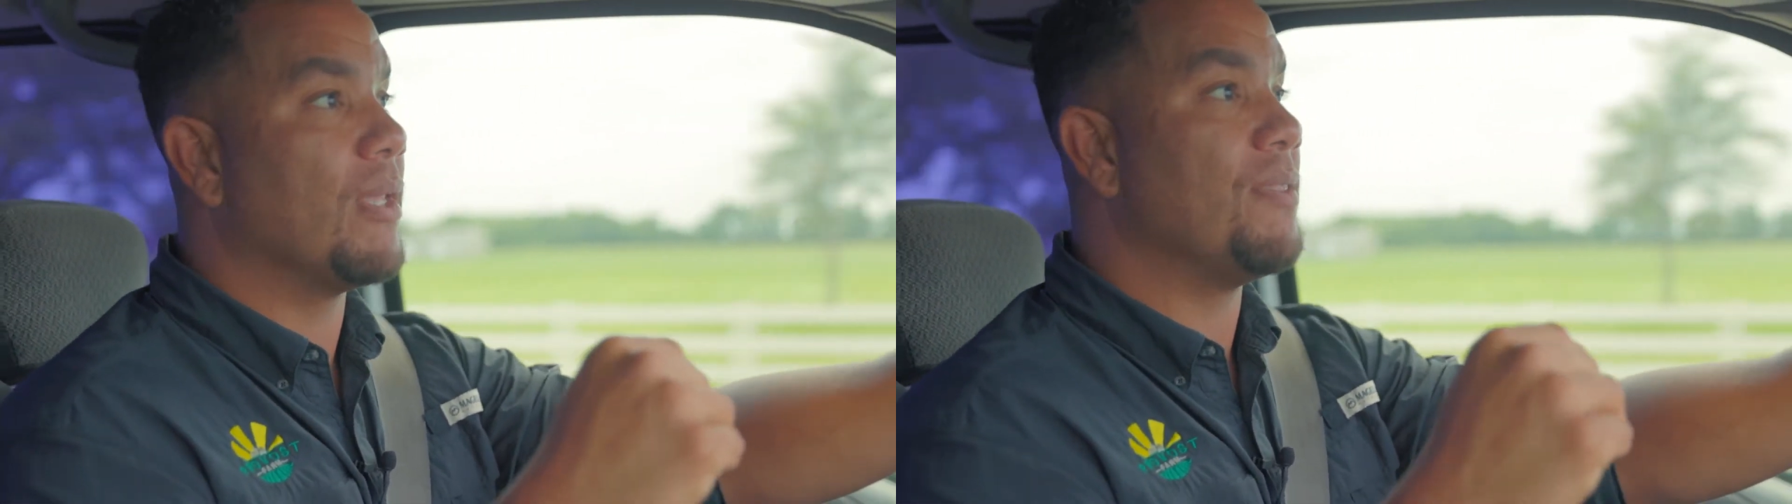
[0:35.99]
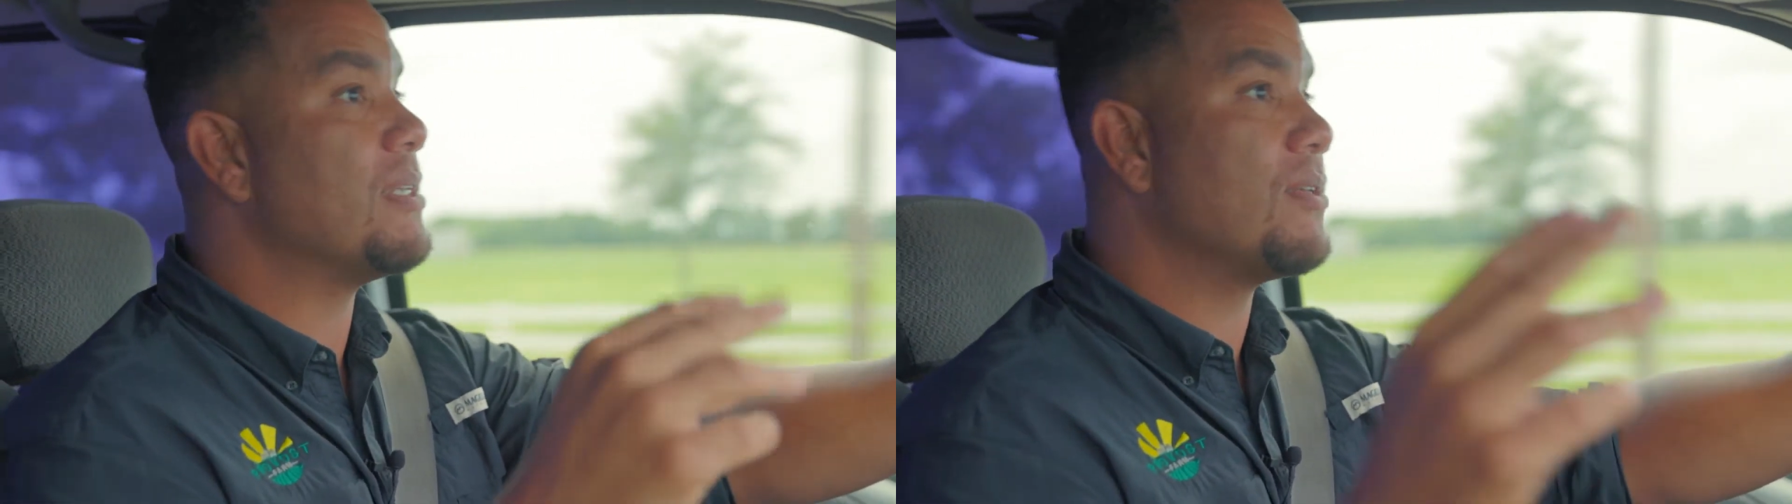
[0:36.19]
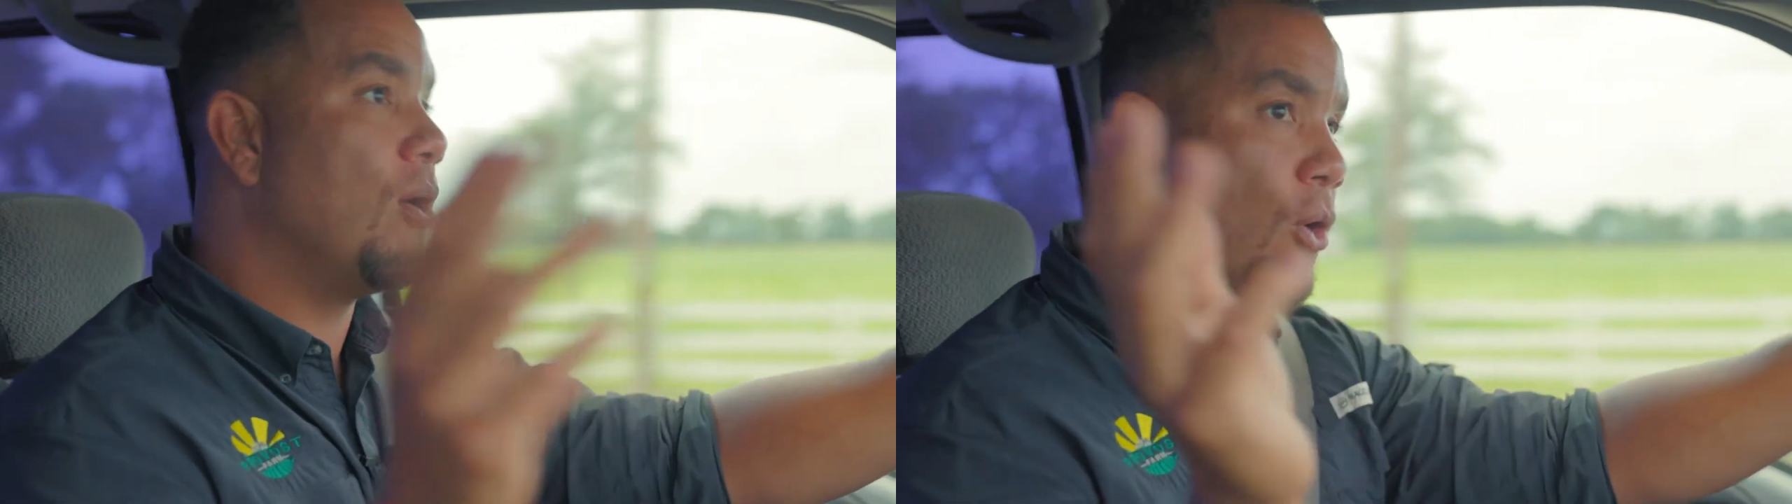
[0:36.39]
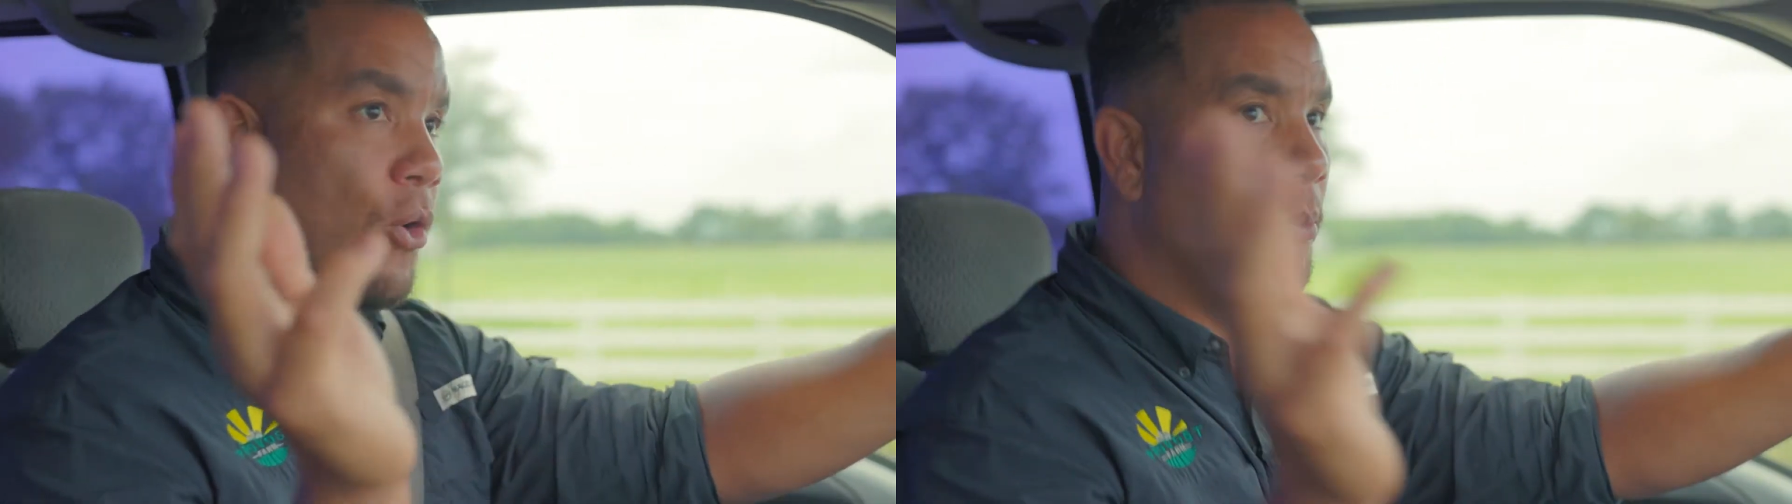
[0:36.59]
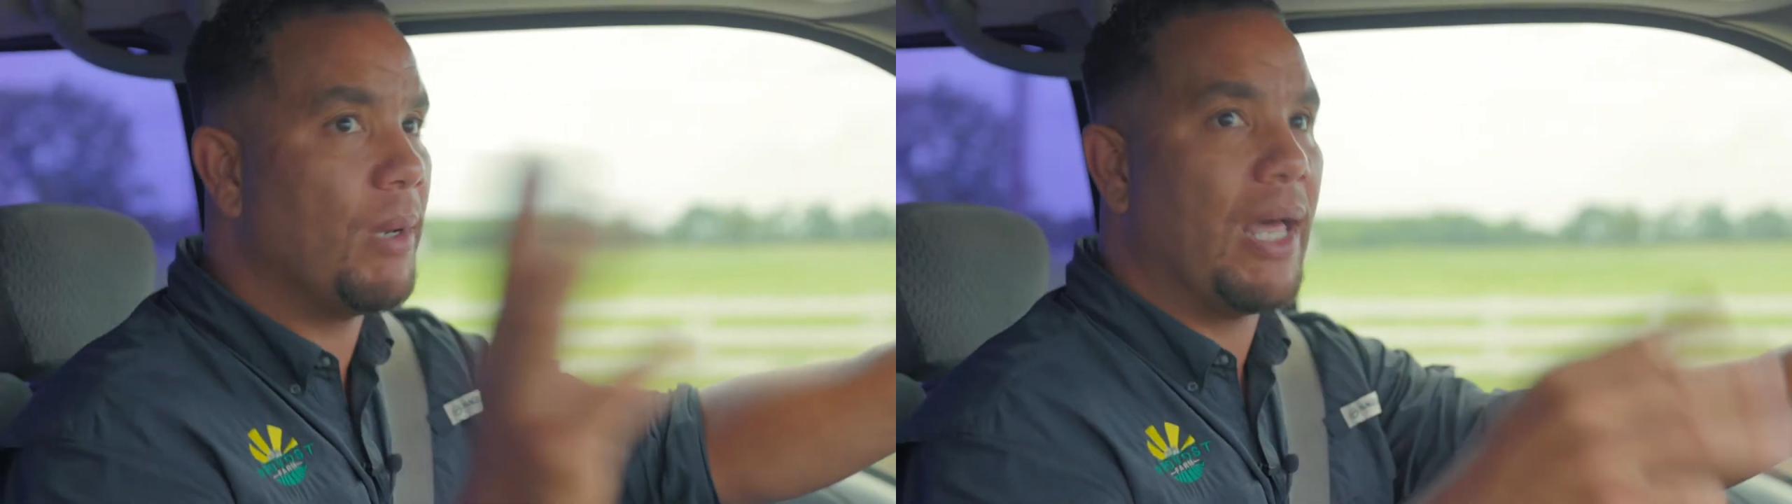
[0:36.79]
This
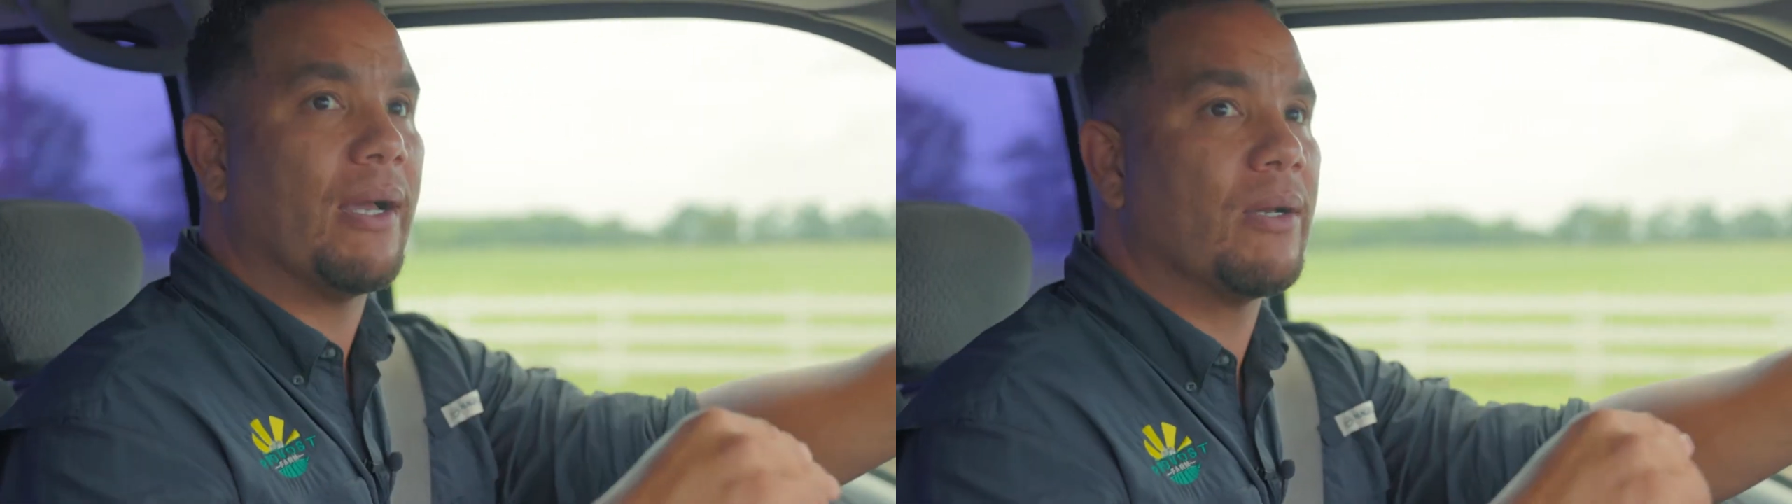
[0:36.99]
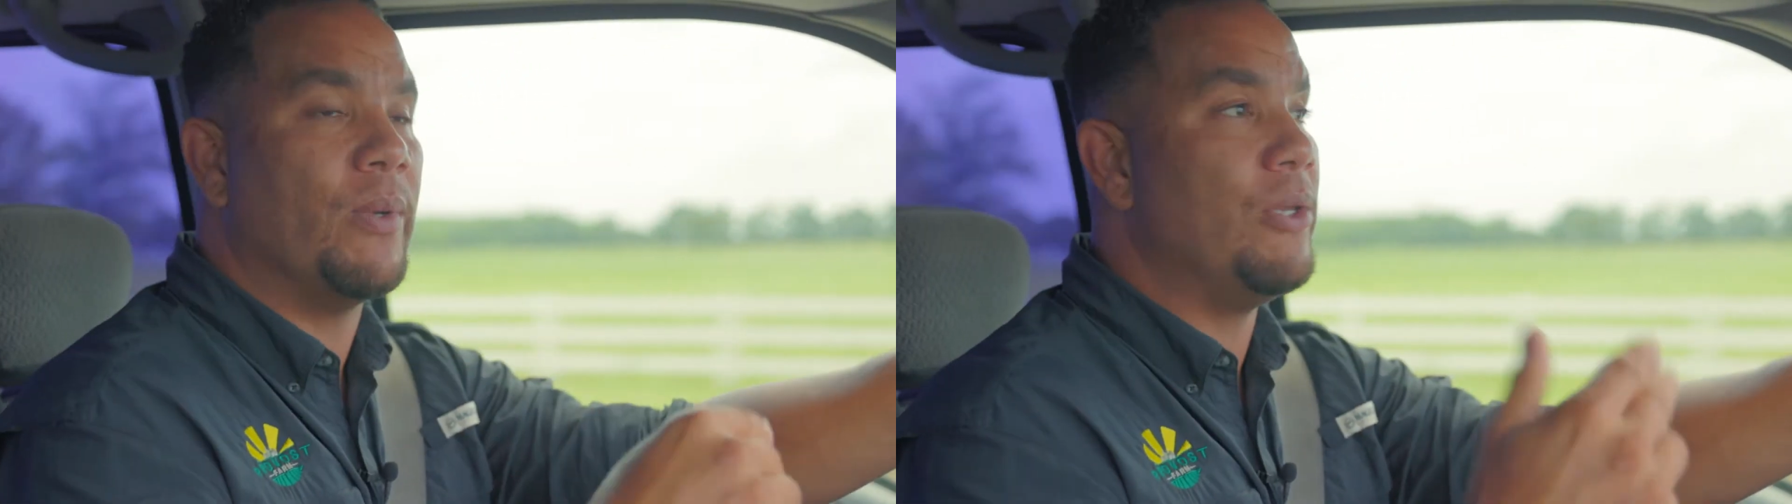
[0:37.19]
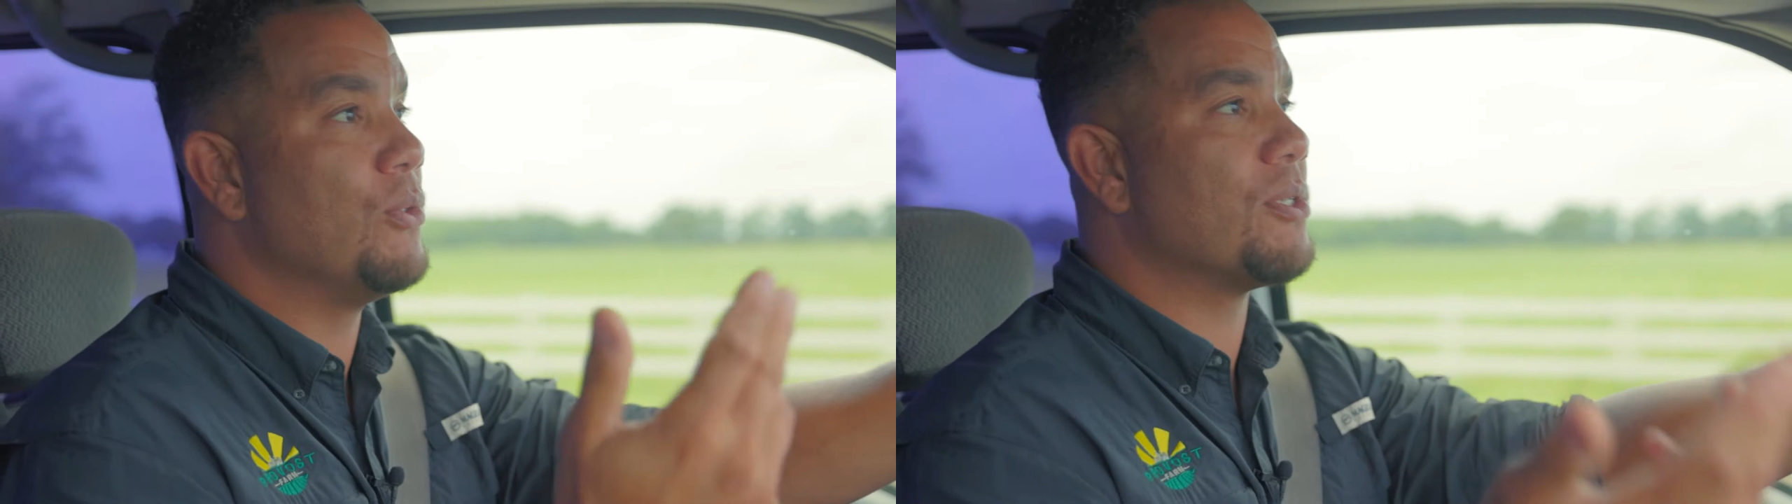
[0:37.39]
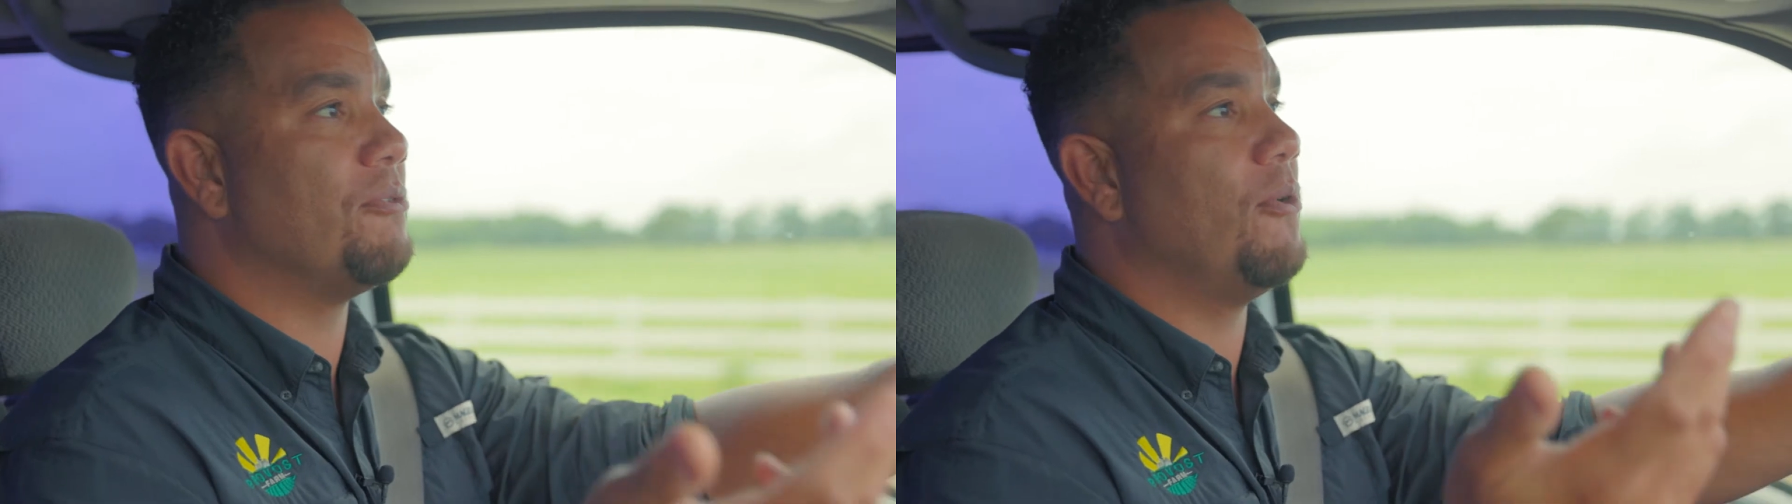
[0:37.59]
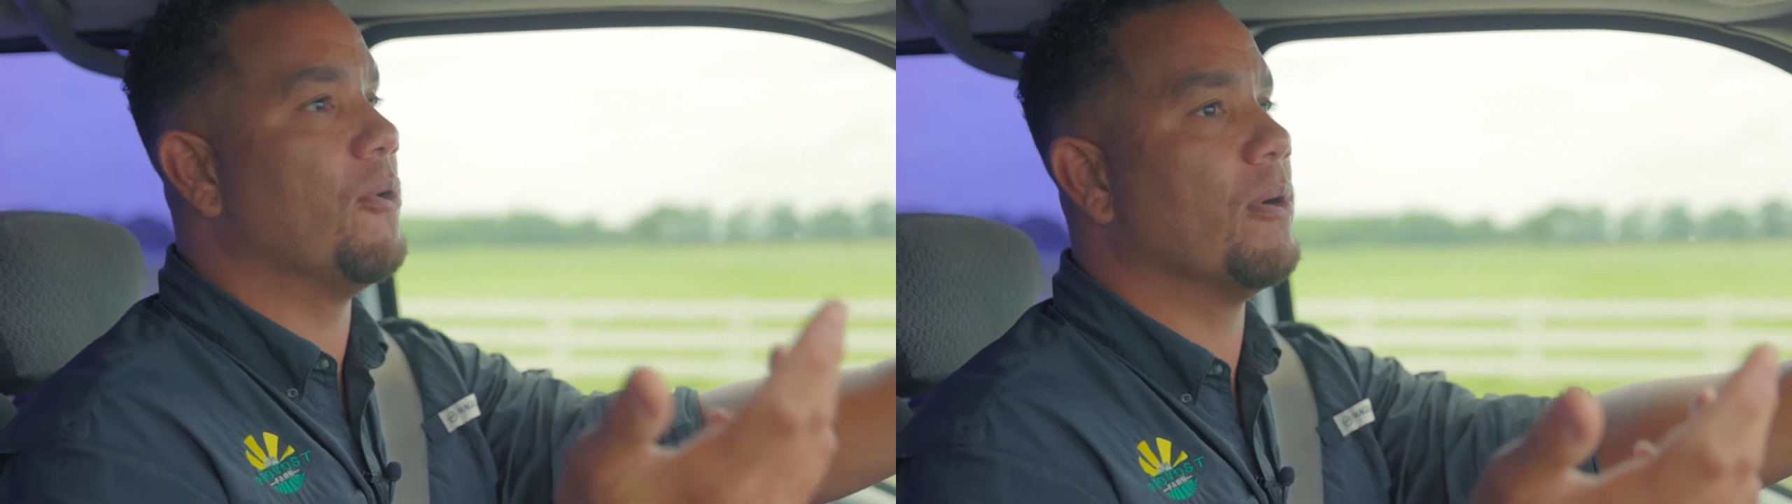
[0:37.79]
whole block we used to
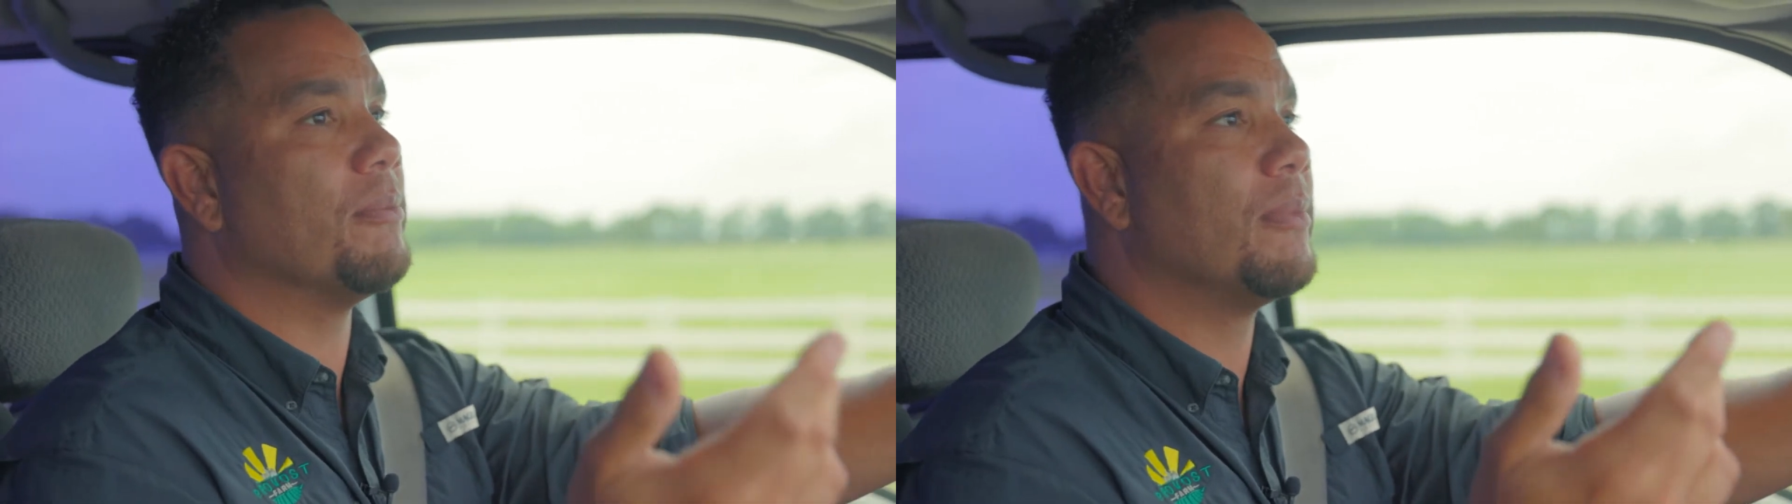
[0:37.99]
farm.